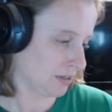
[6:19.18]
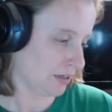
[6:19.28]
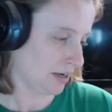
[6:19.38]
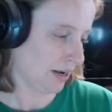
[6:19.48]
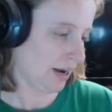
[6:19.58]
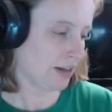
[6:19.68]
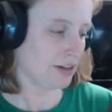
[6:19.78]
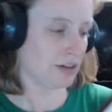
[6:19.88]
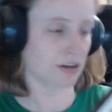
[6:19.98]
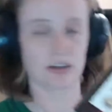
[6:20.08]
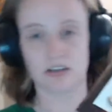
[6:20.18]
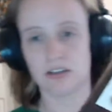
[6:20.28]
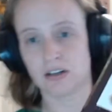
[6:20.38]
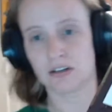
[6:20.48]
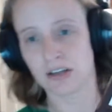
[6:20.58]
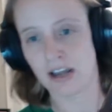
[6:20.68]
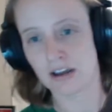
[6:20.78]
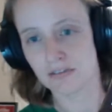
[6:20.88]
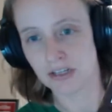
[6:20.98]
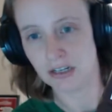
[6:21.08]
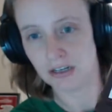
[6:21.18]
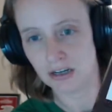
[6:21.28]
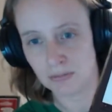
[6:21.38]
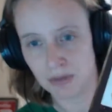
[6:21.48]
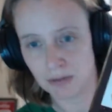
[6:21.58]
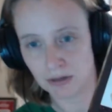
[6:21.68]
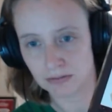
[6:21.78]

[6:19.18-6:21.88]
And look, here they have the amiibo.